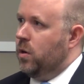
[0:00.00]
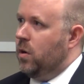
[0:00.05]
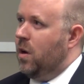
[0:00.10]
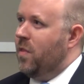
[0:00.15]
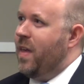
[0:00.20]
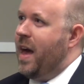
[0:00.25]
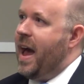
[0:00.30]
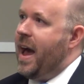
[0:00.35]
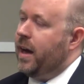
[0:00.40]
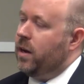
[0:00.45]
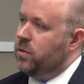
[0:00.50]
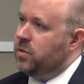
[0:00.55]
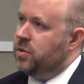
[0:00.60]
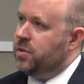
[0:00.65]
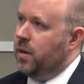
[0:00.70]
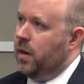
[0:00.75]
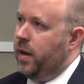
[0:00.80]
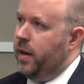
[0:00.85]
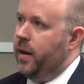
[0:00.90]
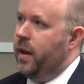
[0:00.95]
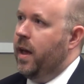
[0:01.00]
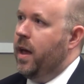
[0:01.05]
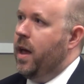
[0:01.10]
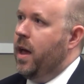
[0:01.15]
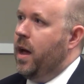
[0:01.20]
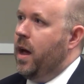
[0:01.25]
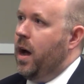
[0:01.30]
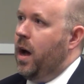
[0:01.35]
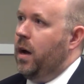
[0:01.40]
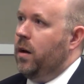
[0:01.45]
On the House side,
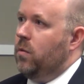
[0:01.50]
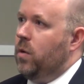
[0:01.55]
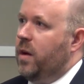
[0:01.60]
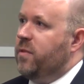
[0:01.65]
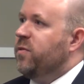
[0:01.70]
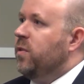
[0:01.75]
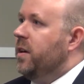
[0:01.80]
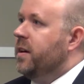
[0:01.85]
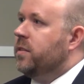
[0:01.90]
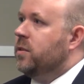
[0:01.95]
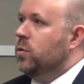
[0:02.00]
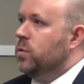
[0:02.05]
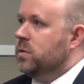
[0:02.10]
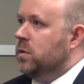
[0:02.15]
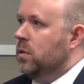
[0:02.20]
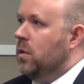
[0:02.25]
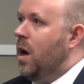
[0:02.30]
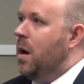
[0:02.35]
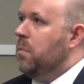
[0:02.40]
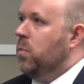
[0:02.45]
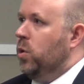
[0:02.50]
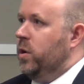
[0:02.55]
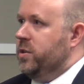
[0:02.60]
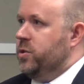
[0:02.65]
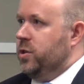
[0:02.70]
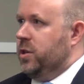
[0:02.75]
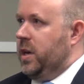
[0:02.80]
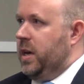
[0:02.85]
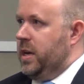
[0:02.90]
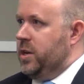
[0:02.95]
I felt like there was a lot more
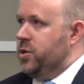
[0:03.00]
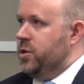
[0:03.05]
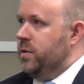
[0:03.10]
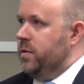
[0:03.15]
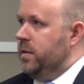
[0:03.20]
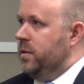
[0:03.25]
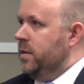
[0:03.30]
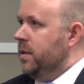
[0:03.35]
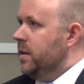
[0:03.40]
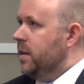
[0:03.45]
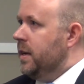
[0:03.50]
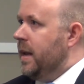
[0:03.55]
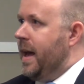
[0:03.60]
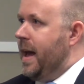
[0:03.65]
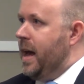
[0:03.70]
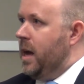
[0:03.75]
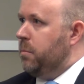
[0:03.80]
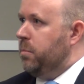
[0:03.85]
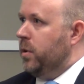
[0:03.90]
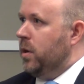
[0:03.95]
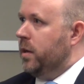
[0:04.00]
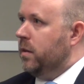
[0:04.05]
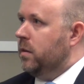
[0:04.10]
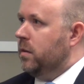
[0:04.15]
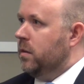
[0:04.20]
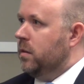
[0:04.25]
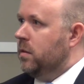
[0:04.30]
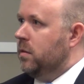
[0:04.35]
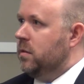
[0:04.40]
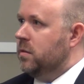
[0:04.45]
education that needed to happen. I
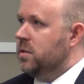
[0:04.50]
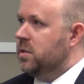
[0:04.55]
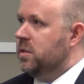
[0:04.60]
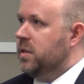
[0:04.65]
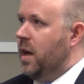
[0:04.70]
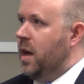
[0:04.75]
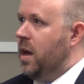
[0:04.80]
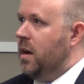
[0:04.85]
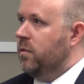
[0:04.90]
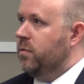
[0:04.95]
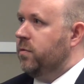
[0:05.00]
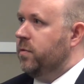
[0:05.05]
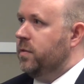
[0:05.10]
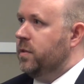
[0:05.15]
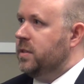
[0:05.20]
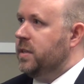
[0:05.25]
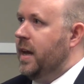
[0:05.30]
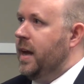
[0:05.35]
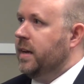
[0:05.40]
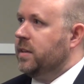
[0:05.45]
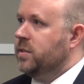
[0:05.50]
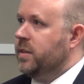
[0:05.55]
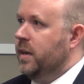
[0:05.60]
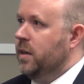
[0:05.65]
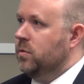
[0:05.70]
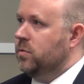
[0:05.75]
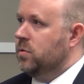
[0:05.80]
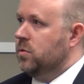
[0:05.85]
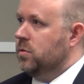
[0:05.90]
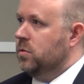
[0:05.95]
think that the staff, the tax
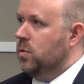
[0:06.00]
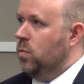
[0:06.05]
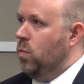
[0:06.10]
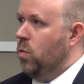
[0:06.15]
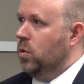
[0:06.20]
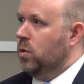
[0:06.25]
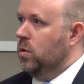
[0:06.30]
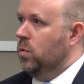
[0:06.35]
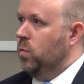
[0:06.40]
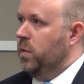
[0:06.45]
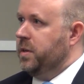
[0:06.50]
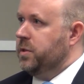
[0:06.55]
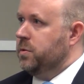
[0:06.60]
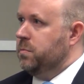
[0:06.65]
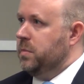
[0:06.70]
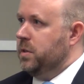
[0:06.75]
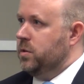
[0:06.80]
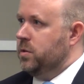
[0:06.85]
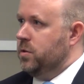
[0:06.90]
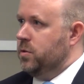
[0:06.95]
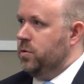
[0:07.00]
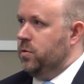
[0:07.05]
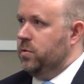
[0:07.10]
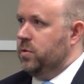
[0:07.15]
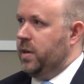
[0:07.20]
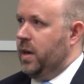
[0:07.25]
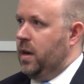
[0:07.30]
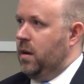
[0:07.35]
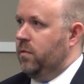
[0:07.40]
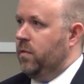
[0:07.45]
counsels that work on ways and means issues
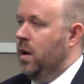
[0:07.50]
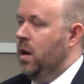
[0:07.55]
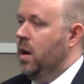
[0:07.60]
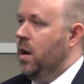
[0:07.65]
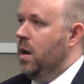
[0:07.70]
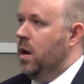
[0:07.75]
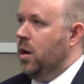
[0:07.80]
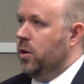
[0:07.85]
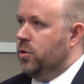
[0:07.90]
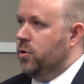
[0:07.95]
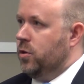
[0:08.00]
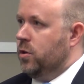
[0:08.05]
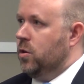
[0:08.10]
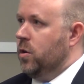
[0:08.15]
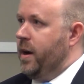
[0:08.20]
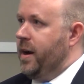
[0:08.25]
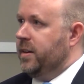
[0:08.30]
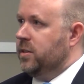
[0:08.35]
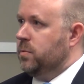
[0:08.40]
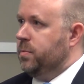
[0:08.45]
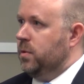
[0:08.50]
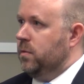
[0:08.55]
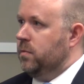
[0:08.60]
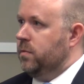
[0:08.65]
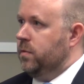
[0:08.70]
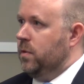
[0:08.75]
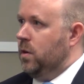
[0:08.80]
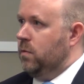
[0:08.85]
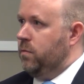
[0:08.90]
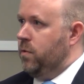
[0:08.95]
have a good grasp
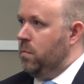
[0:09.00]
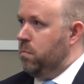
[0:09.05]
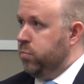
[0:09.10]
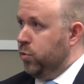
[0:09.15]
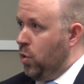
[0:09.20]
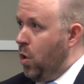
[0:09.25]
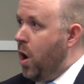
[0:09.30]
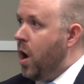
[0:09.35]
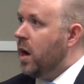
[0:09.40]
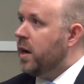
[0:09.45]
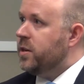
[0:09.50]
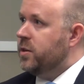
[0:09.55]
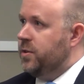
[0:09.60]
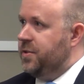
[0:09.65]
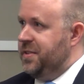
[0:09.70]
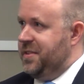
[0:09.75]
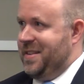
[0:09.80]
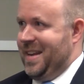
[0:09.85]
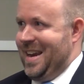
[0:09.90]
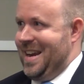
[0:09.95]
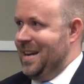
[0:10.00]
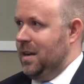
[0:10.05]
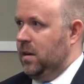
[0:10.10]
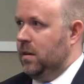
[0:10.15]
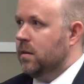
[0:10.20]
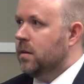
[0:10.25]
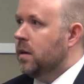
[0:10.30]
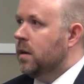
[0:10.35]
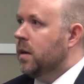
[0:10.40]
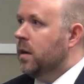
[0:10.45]
of the broad data,
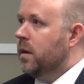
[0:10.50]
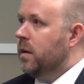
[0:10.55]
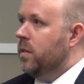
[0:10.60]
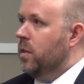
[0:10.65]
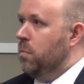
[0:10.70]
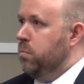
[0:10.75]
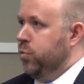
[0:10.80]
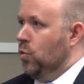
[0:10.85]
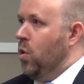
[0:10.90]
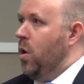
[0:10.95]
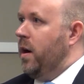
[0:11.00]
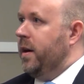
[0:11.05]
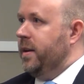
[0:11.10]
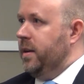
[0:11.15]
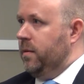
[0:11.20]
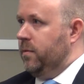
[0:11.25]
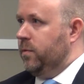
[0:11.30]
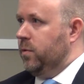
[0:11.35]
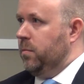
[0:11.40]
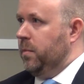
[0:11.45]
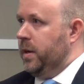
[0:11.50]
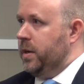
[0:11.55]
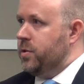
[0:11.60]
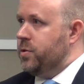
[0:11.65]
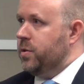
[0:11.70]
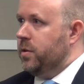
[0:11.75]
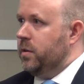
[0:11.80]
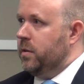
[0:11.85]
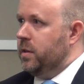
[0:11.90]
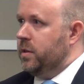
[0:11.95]
the broad
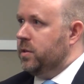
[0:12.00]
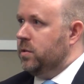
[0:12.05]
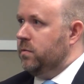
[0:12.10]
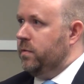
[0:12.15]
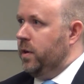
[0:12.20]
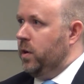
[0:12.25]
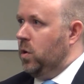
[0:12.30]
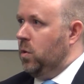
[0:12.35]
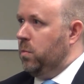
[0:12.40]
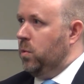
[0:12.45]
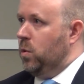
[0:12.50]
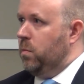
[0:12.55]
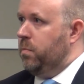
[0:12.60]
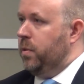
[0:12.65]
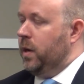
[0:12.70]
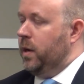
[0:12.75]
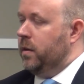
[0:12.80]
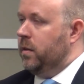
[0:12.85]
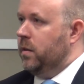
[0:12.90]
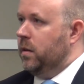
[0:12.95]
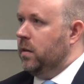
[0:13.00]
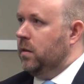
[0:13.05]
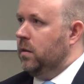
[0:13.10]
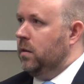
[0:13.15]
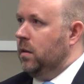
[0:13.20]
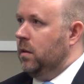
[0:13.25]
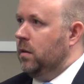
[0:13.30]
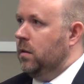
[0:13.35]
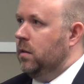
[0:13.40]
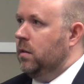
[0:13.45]
information that's available. But I think
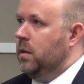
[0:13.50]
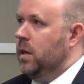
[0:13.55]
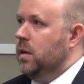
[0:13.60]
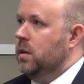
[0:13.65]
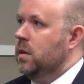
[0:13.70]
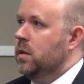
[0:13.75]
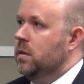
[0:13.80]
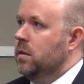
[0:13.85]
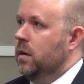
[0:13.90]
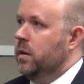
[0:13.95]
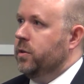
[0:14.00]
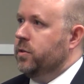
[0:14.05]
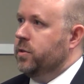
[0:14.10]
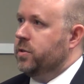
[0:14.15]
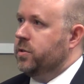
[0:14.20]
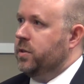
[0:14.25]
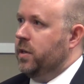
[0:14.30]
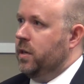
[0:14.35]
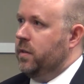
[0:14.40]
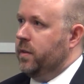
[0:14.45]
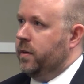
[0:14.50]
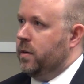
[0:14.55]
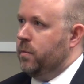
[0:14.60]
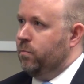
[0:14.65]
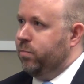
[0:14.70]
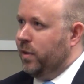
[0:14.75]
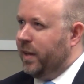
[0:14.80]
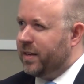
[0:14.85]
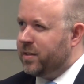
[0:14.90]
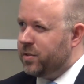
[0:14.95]
that they need to understand the
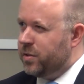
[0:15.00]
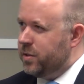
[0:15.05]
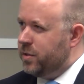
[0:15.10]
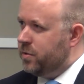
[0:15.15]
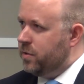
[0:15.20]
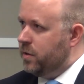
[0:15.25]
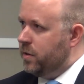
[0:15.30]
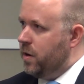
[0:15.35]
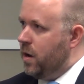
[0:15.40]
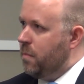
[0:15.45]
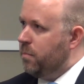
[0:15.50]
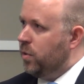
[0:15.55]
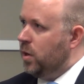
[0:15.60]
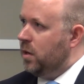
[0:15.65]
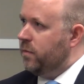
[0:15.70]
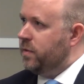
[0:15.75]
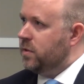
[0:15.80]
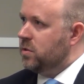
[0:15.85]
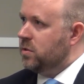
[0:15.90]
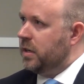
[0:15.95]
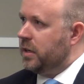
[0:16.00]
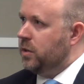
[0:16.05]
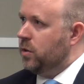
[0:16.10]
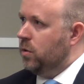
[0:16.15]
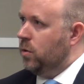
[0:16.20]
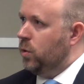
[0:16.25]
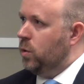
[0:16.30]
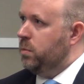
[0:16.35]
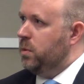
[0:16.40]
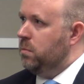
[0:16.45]
complexities of the nonprofit sector a
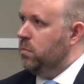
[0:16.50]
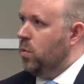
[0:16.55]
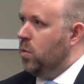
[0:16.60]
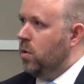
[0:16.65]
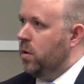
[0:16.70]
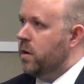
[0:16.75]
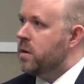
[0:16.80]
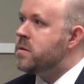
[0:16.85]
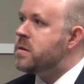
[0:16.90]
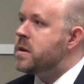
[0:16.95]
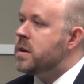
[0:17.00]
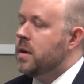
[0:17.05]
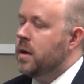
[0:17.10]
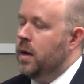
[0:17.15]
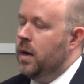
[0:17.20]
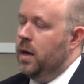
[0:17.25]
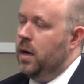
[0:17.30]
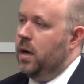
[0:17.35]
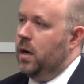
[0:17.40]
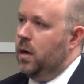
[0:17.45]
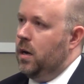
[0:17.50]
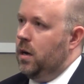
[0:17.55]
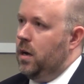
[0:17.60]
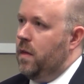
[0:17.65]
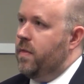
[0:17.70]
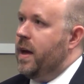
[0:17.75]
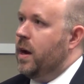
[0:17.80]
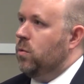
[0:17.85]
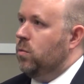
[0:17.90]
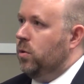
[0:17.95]
little bit more. And
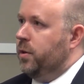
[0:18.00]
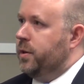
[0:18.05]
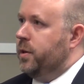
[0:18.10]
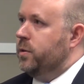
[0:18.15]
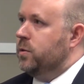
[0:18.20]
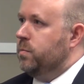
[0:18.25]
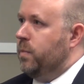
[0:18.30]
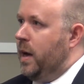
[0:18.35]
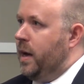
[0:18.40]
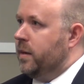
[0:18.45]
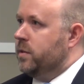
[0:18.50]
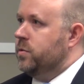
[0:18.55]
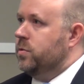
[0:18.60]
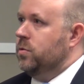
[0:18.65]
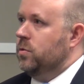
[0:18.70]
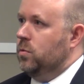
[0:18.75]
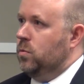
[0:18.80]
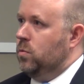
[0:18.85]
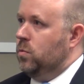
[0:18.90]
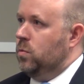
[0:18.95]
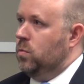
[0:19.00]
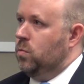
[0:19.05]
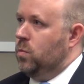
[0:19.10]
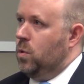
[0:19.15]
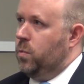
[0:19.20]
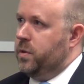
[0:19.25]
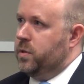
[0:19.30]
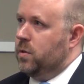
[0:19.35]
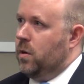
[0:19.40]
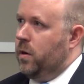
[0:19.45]
that really goes back to what
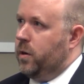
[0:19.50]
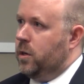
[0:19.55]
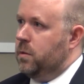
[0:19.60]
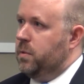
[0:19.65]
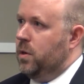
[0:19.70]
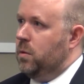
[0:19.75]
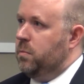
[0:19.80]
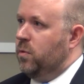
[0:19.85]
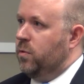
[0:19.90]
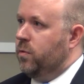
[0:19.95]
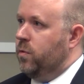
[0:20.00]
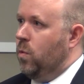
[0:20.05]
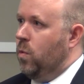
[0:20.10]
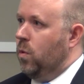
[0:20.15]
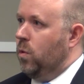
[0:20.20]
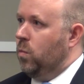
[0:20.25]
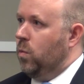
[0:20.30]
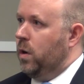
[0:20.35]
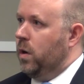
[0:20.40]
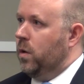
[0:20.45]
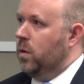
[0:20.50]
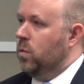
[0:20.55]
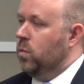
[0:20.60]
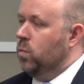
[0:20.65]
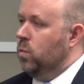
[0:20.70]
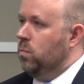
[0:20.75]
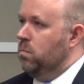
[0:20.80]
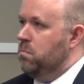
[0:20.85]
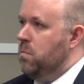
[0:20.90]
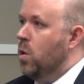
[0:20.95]
we talked about before, where
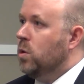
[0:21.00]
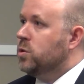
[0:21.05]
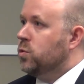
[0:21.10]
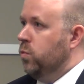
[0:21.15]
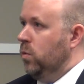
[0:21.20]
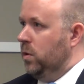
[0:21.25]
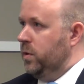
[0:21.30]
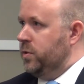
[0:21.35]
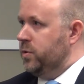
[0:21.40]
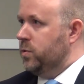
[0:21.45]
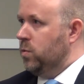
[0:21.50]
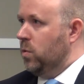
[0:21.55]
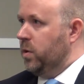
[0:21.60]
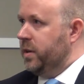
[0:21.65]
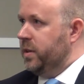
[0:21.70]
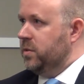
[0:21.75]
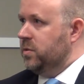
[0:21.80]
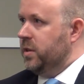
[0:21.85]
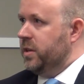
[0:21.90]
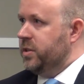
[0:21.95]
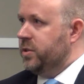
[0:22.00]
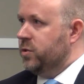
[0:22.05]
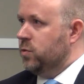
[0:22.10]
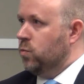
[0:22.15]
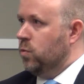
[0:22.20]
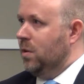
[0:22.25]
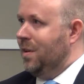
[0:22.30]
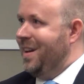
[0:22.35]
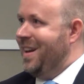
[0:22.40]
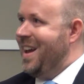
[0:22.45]
most religious organizations
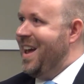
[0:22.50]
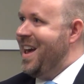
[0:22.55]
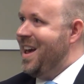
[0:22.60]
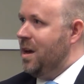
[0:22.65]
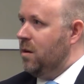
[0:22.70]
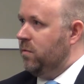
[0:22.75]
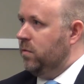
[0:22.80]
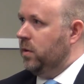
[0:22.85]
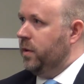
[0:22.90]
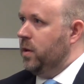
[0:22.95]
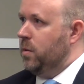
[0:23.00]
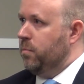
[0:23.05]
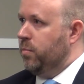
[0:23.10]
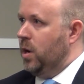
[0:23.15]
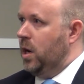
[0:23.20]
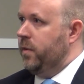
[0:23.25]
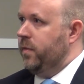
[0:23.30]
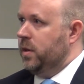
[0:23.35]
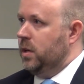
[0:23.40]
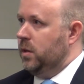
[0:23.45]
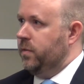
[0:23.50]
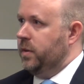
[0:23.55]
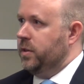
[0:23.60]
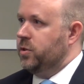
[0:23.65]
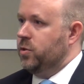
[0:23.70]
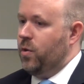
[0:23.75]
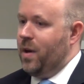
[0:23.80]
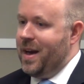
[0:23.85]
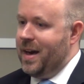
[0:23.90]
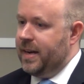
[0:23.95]
rely heavily on private giving.
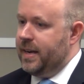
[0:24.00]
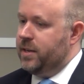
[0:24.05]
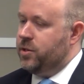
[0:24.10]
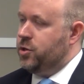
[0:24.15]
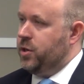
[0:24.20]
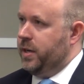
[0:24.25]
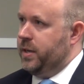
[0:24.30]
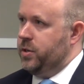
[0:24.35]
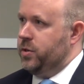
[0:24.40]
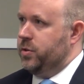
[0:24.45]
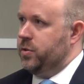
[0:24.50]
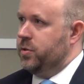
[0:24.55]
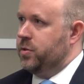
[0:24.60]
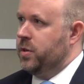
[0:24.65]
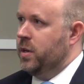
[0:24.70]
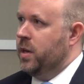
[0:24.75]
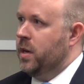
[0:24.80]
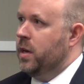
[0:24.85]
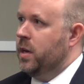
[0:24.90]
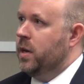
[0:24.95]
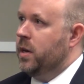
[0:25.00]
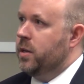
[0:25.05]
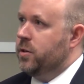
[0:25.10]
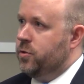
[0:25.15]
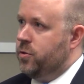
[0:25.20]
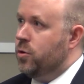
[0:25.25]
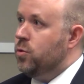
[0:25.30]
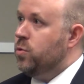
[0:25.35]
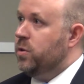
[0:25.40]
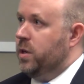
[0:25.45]
So any changes
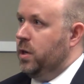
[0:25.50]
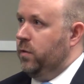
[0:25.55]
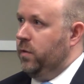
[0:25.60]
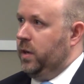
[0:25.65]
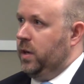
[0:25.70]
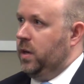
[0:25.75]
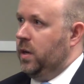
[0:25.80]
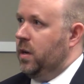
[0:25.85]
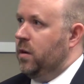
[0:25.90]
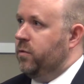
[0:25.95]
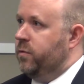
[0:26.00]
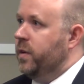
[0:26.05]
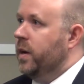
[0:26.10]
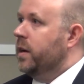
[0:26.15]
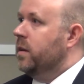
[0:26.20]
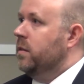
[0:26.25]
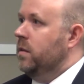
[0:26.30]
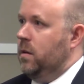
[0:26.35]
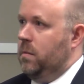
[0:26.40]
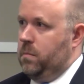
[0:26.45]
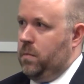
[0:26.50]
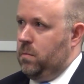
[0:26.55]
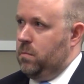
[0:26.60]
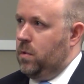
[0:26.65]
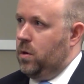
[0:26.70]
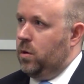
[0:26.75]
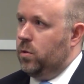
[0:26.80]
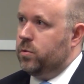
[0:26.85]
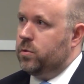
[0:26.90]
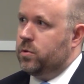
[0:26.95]
to giving affect them the
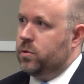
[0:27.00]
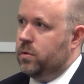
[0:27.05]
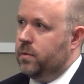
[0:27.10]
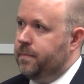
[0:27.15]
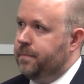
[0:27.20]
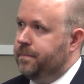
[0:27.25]
most.